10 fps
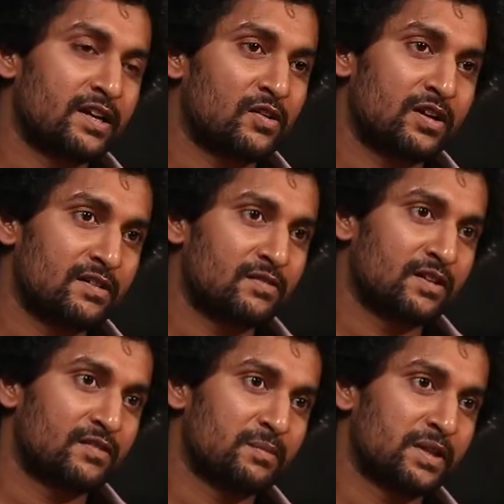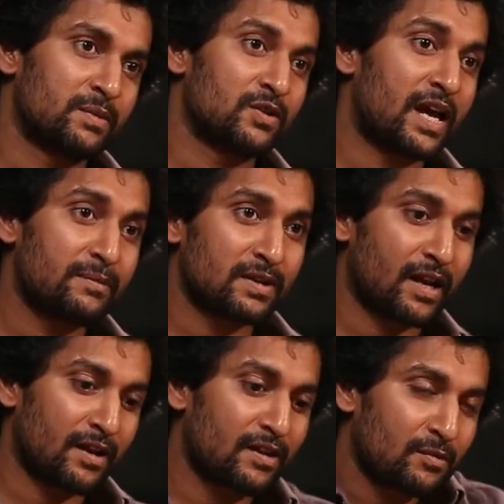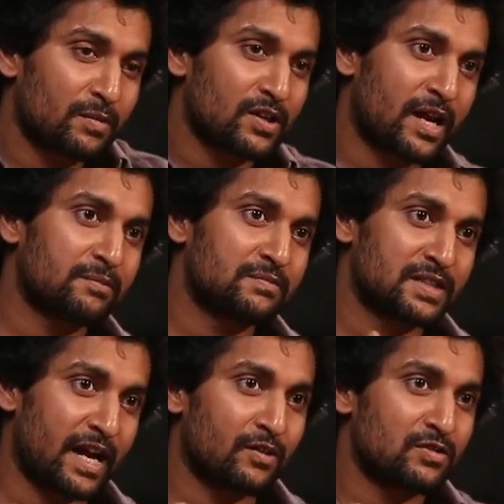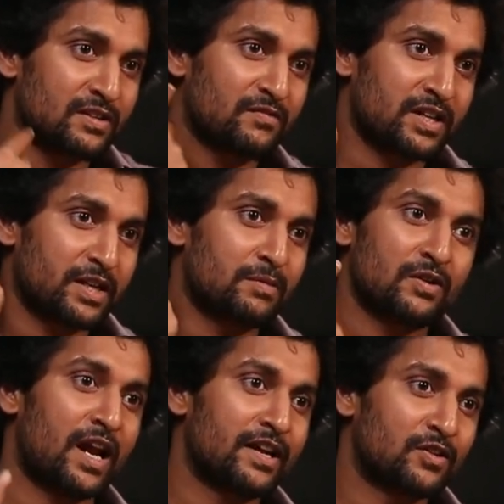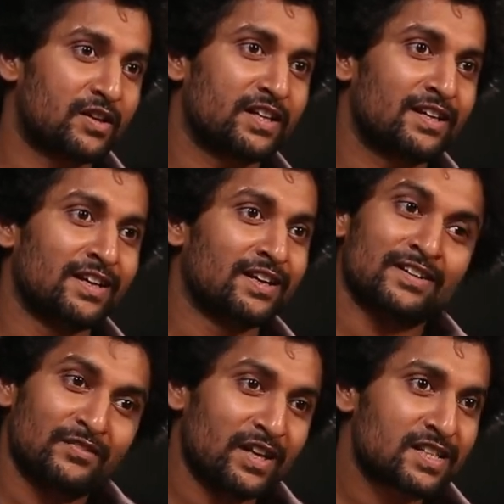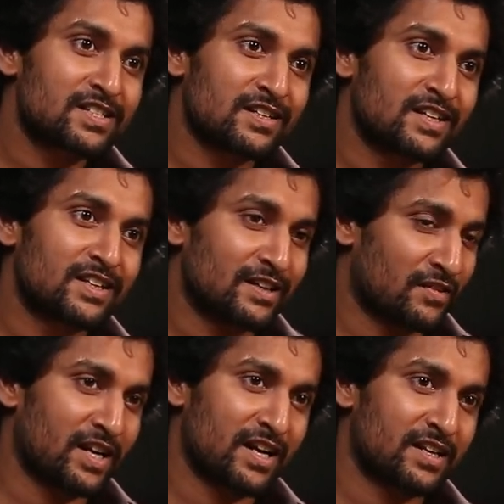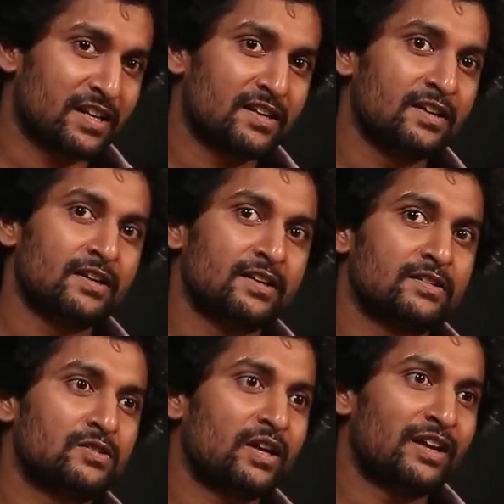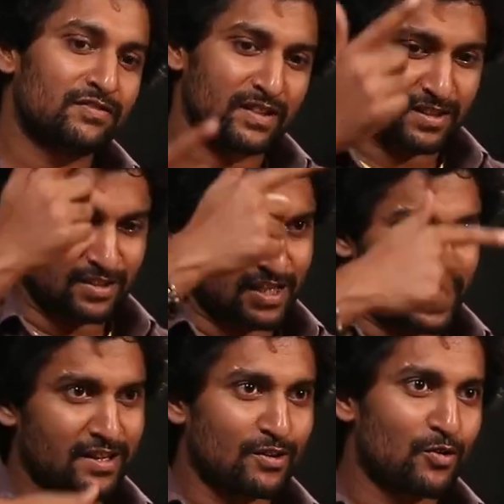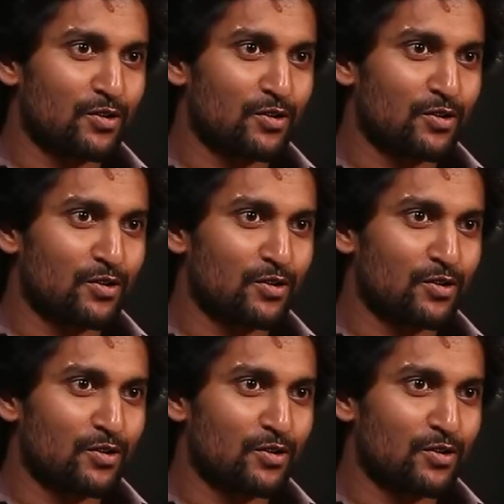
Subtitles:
cannot it work for me because I know somewhere deep down I thought that Venki sir did that why can't I so if this chain